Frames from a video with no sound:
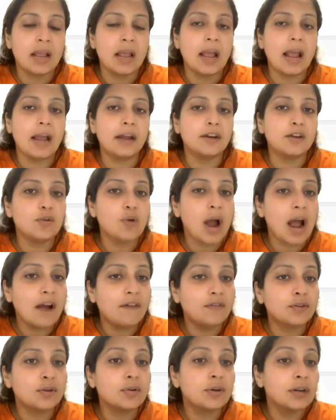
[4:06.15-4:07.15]
And you
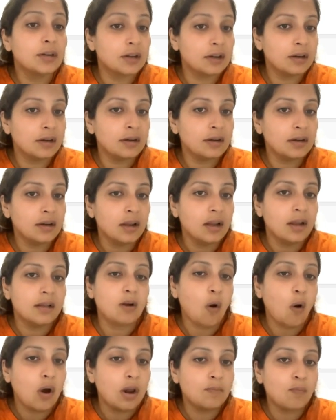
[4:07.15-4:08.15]
have to return
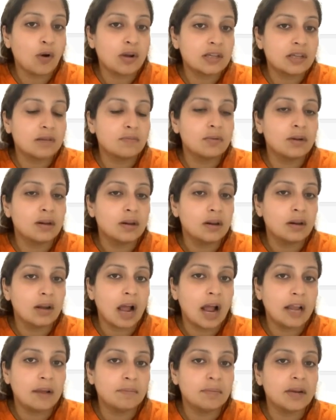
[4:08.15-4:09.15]
all possible
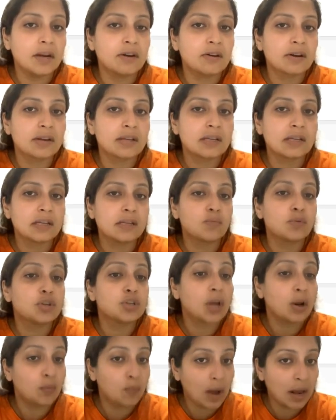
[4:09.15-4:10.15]
IP addresses
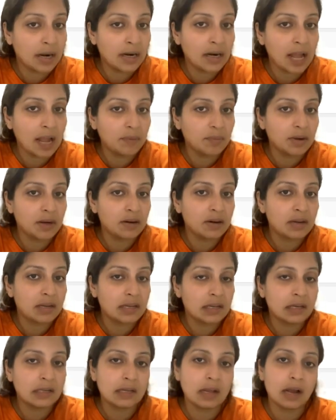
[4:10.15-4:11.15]
which are valid IP
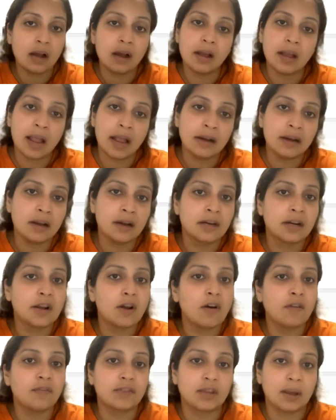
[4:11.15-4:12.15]
addresses, an array
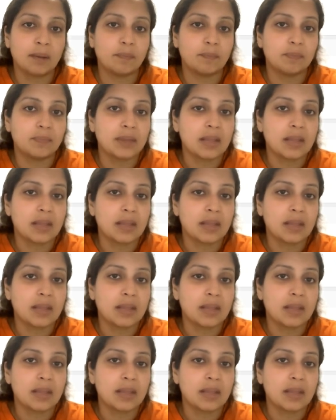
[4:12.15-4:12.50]
of them.